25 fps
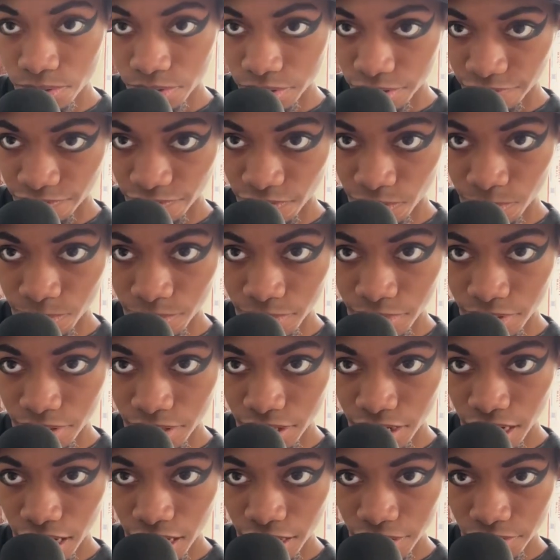from
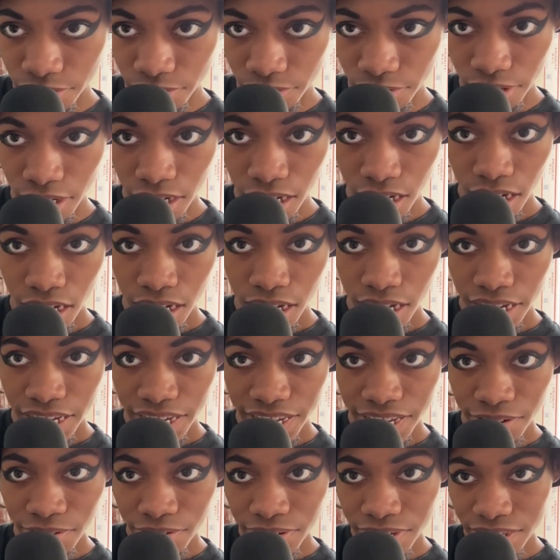the concert.
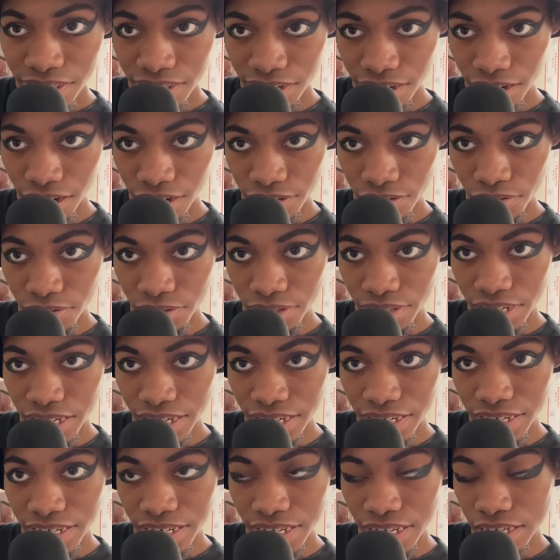Here in the concert, they
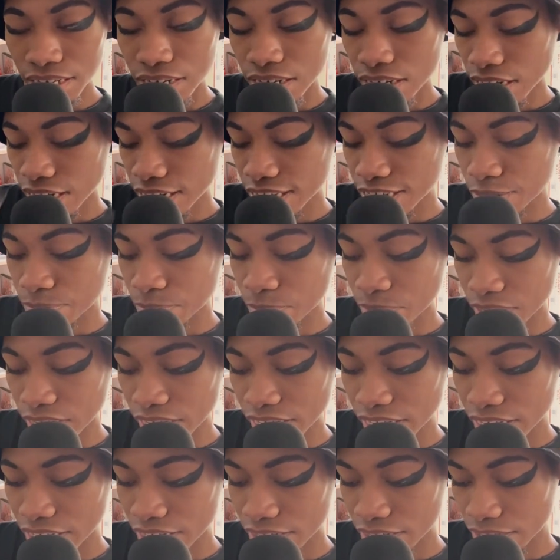did
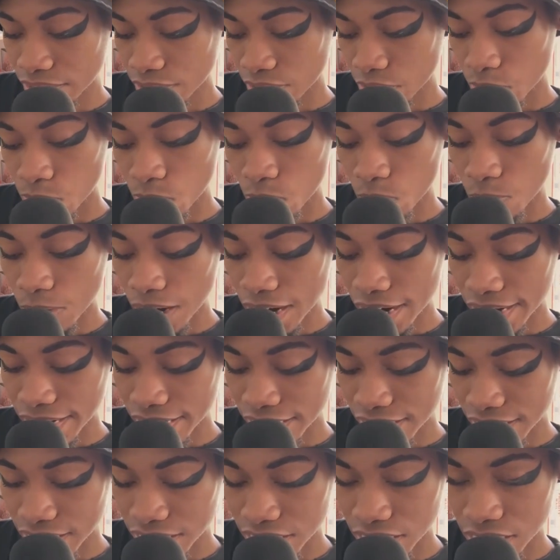explain why
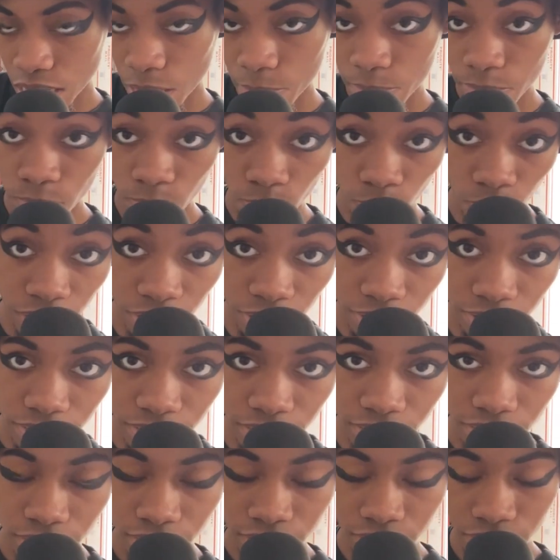they stopped
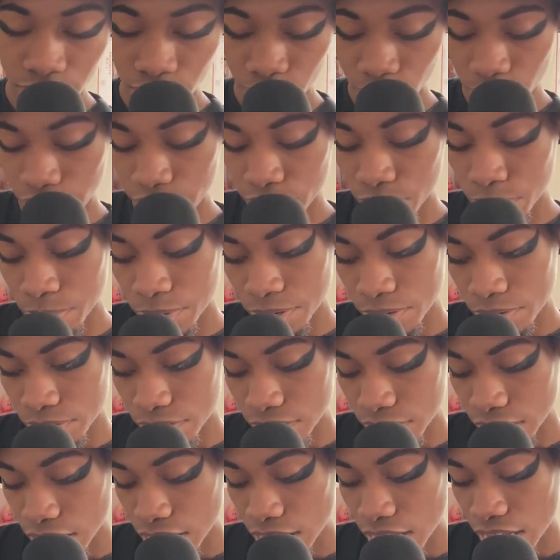wearing the rider
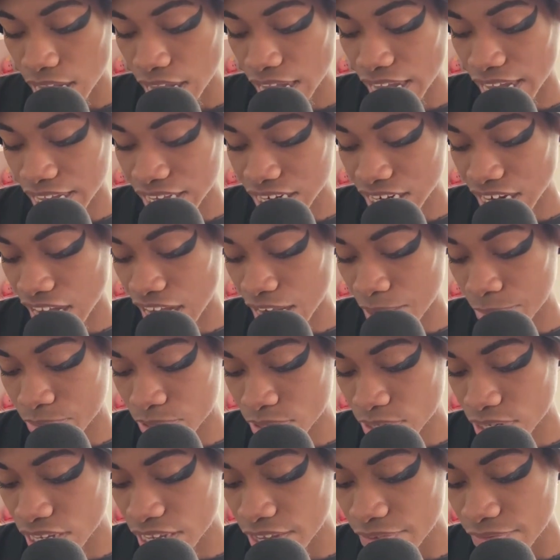belts, and I
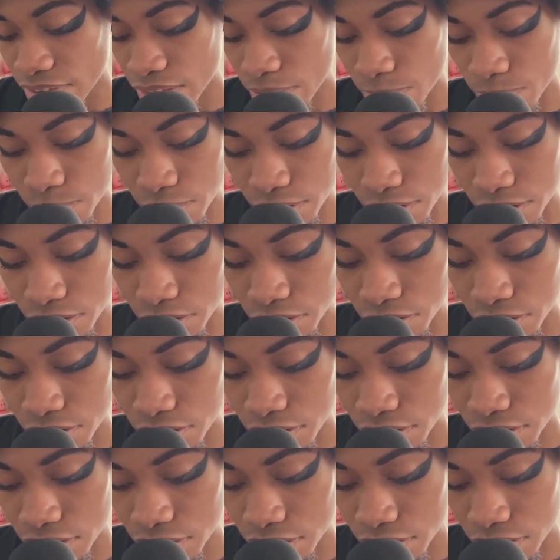believe it was to
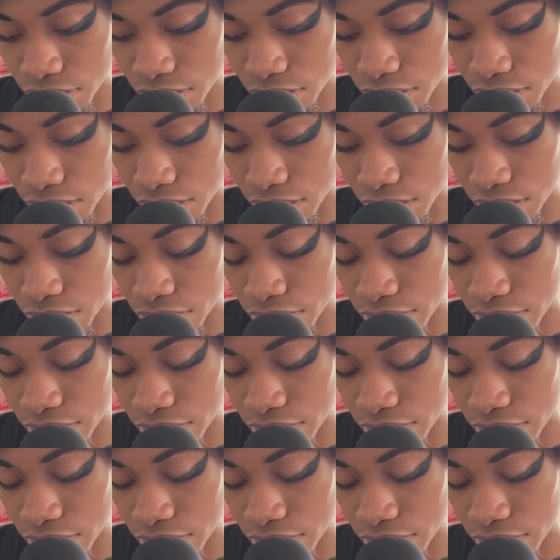the to the